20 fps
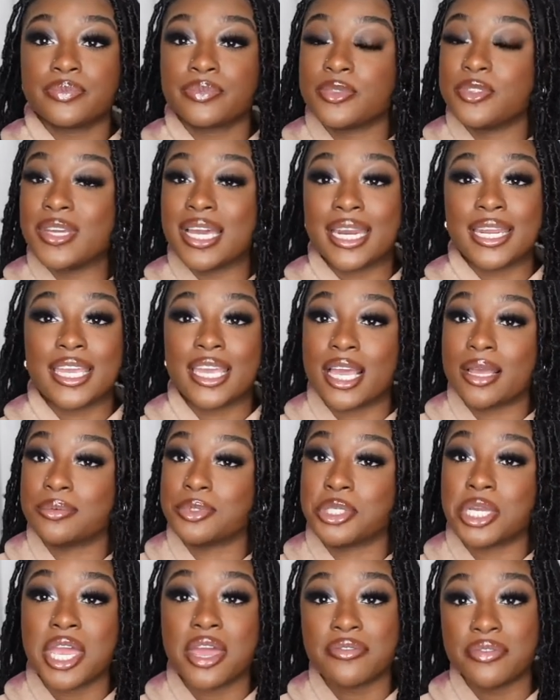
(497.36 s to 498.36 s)
you gotta
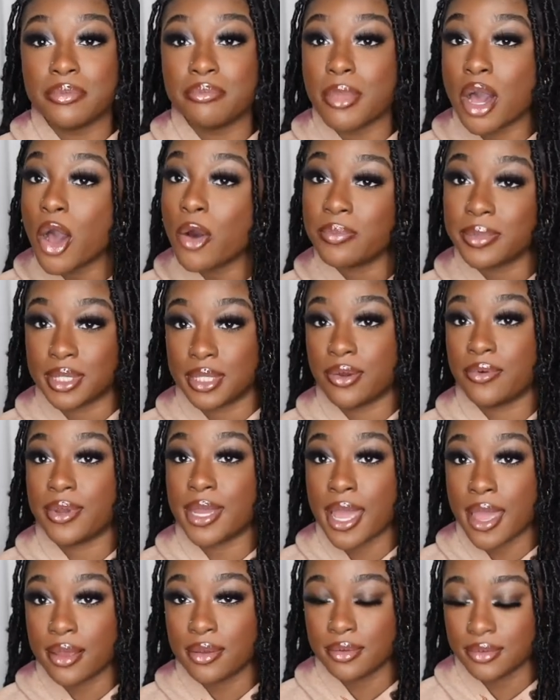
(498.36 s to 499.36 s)
capture every moment,
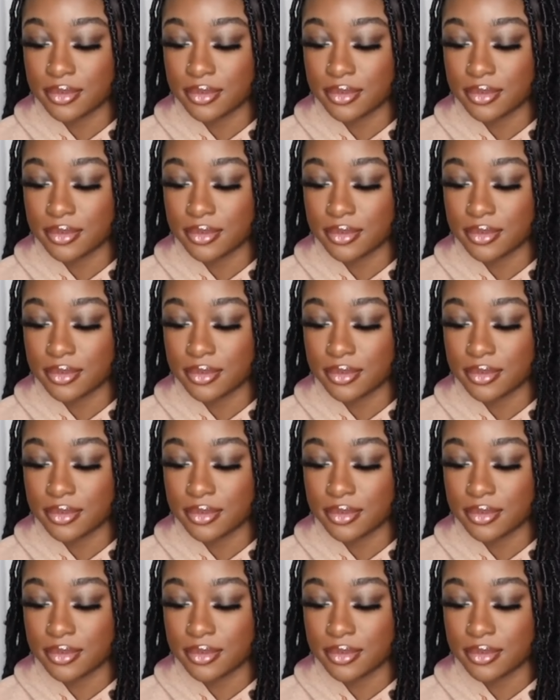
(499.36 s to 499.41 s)
okay?